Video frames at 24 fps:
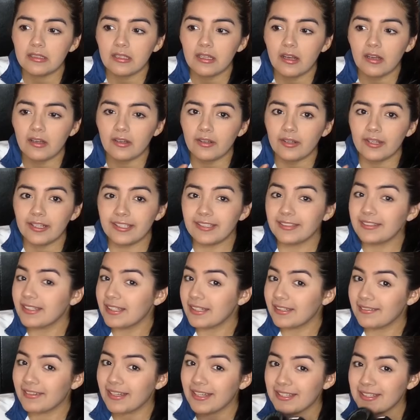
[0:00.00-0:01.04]
I'll go ahead and
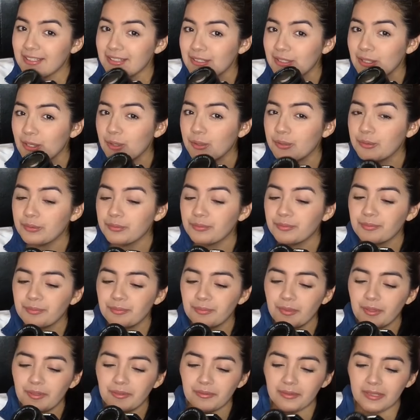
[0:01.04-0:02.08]
let you guys know
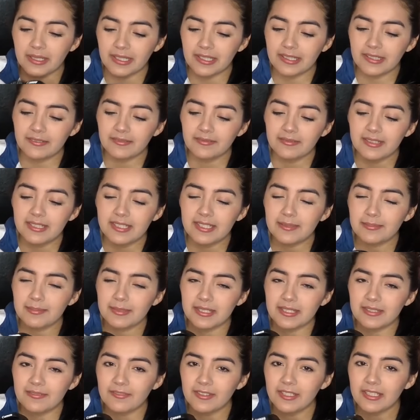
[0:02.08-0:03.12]
what word it was
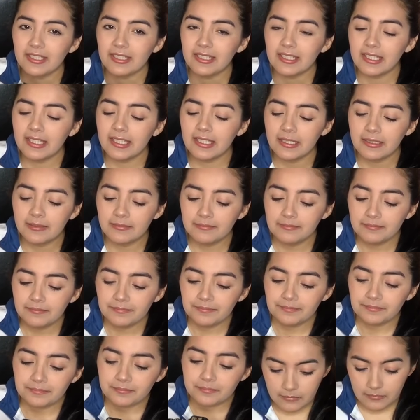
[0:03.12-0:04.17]
specifically.
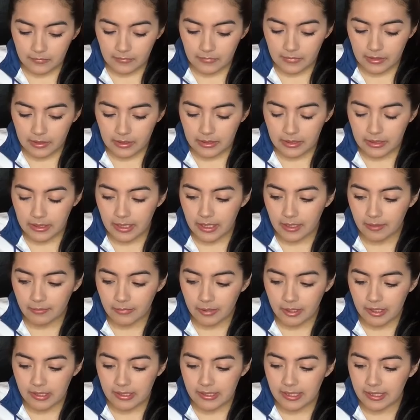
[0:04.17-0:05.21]
And the
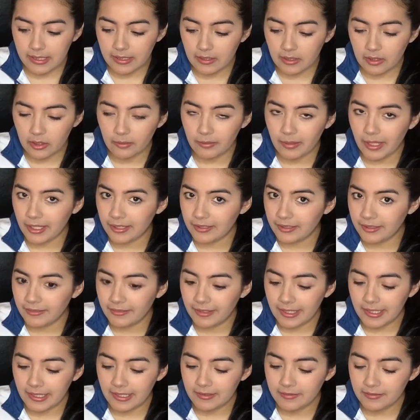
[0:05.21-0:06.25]
camera has like no battery
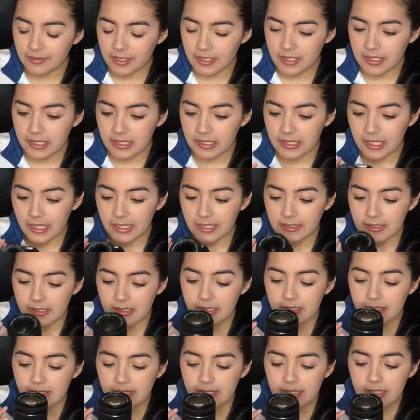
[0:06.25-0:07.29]
right now, which kind of
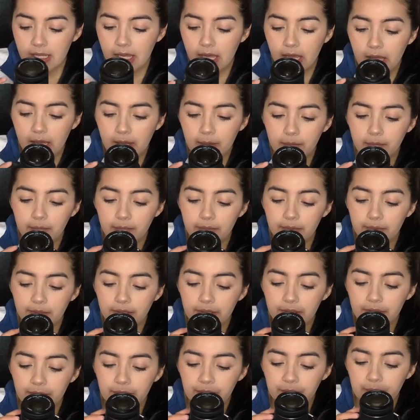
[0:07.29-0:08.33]
sucks,
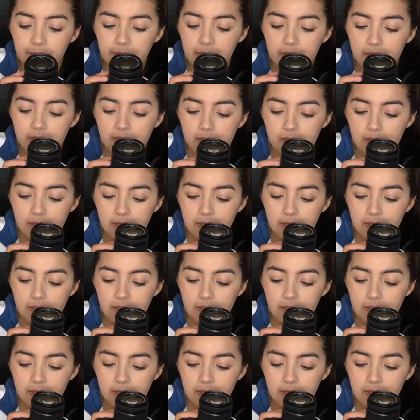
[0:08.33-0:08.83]
but oh well.